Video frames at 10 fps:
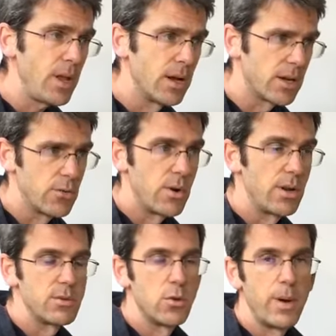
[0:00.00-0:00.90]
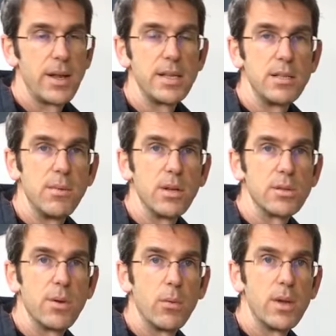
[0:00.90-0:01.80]
I can run up to about 80 miles
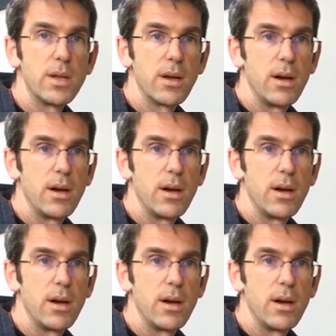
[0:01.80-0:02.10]
per week.